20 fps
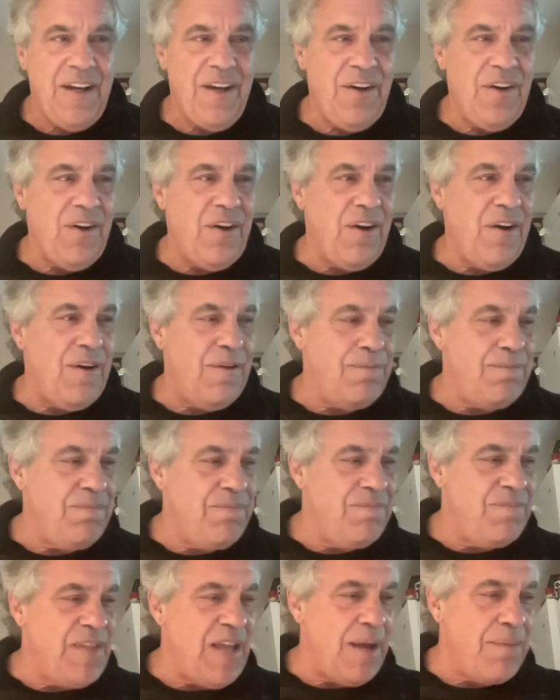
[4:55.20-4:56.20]

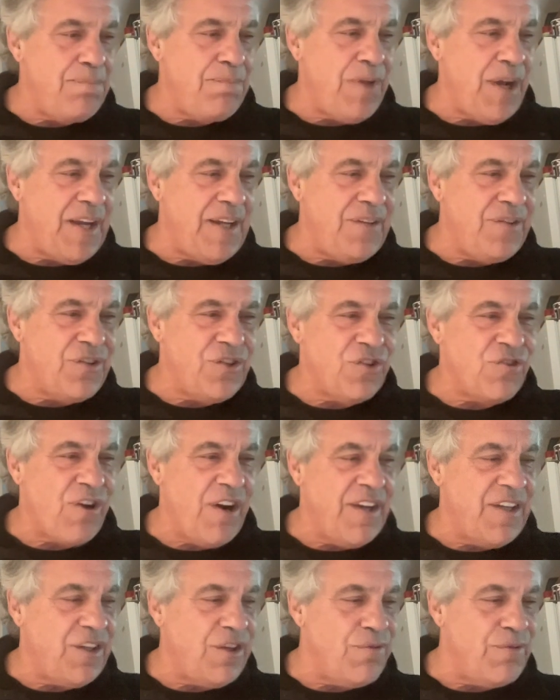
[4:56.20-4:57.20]
That might
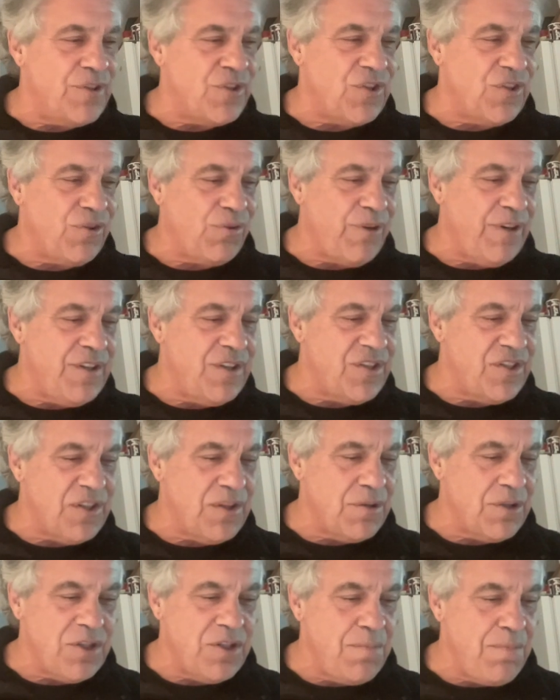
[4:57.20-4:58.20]
strike you as a
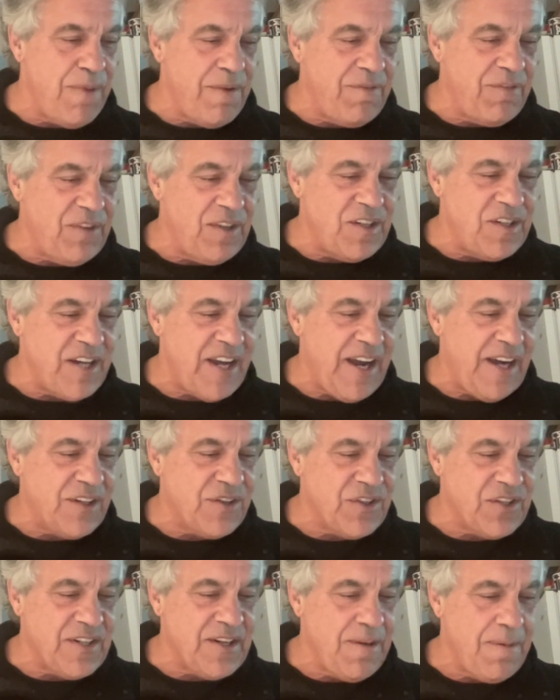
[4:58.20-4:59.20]
criticism of the
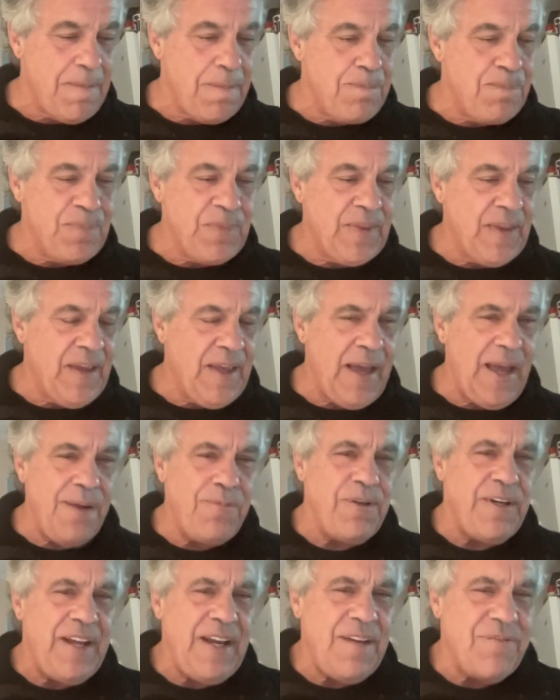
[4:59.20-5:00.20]
text.
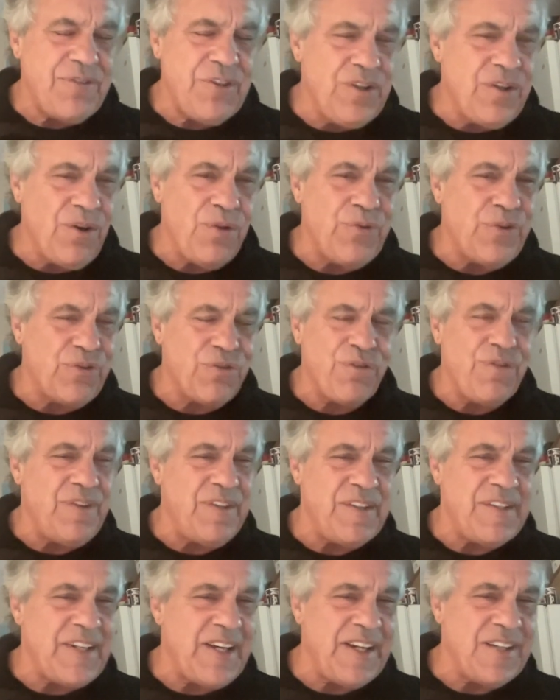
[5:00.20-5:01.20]
I would have to go through
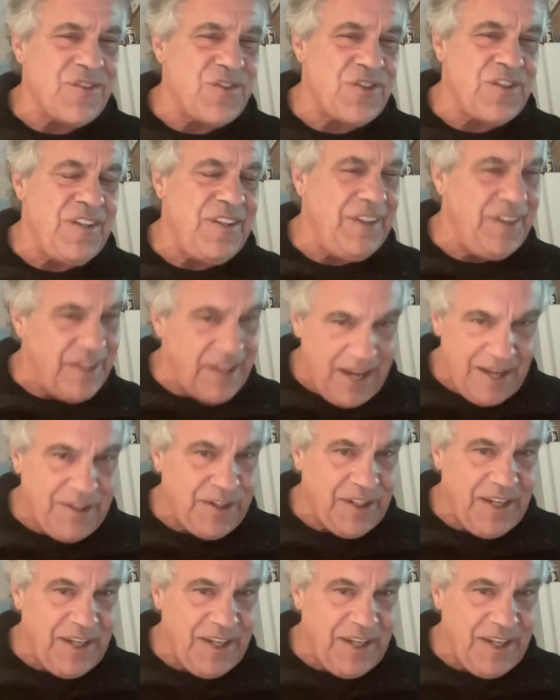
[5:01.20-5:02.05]
the text yet